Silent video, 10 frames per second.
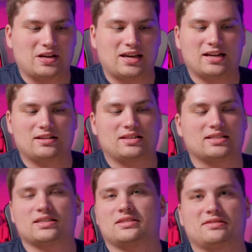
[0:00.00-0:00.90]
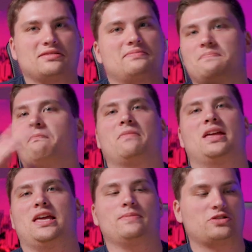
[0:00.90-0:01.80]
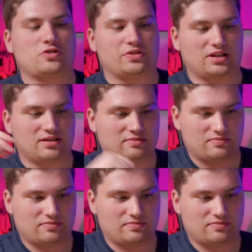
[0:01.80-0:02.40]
Again, this is image only.